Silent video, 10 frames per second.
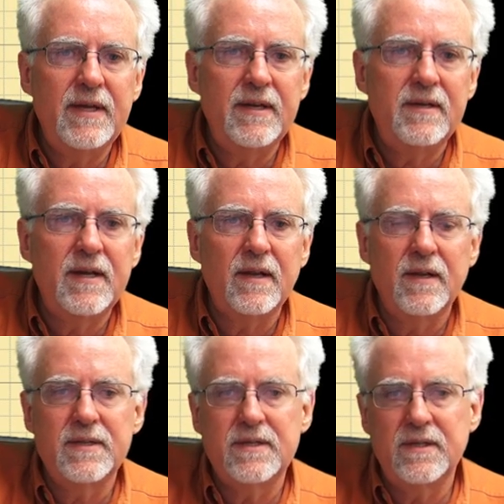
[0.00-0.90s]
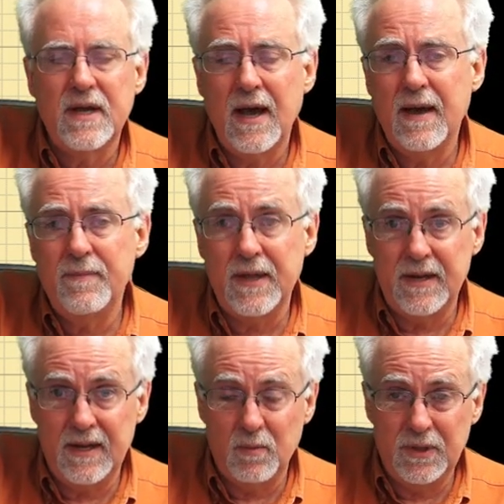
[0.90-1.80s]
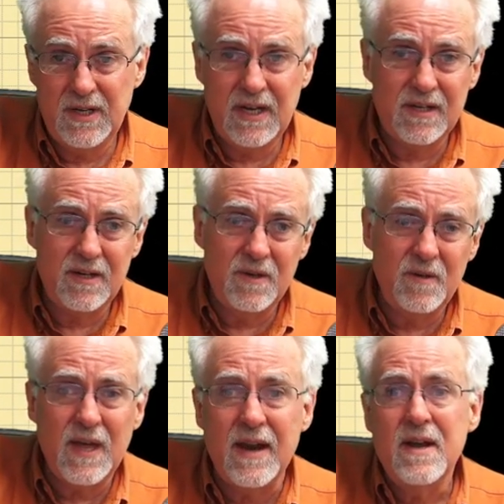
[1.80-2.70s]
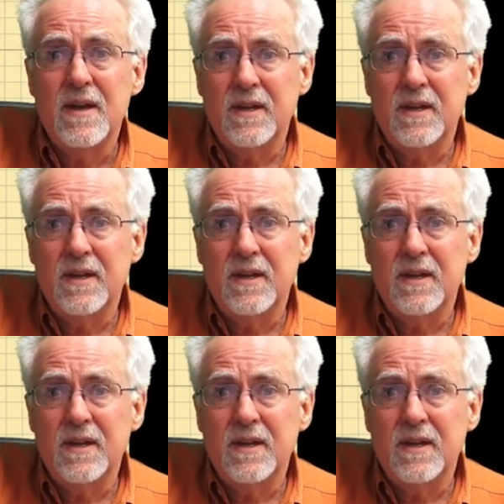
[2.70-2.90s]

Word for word: it tell us the time that it would take to do that.